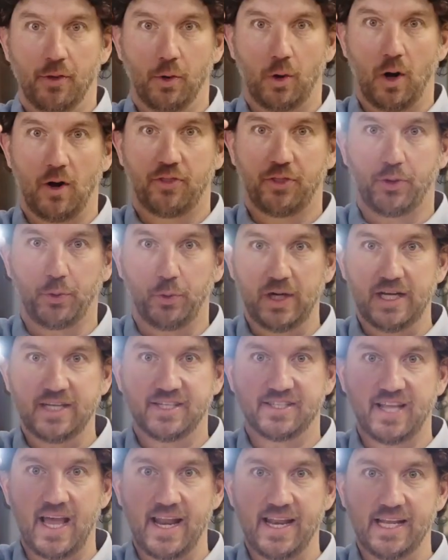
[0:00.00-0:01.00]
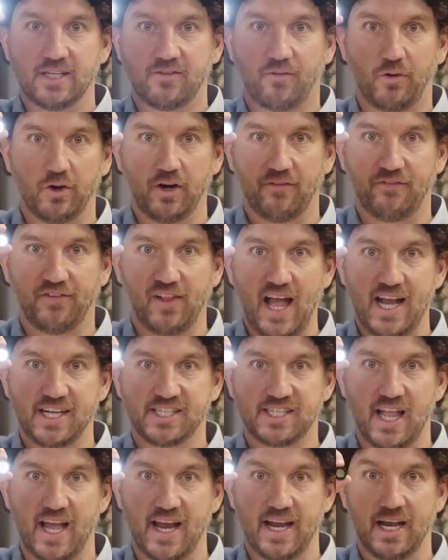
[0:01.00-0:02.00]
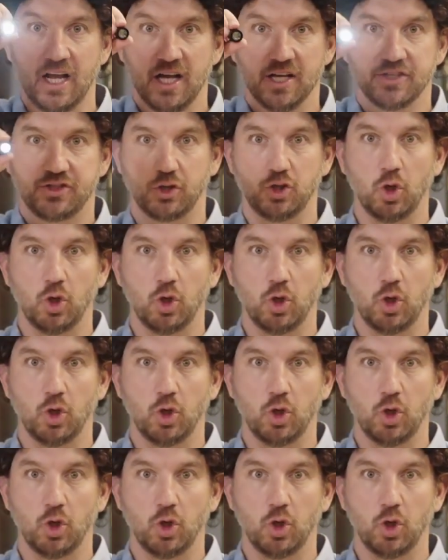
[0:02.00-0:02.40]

there are three settings for your flashlight, so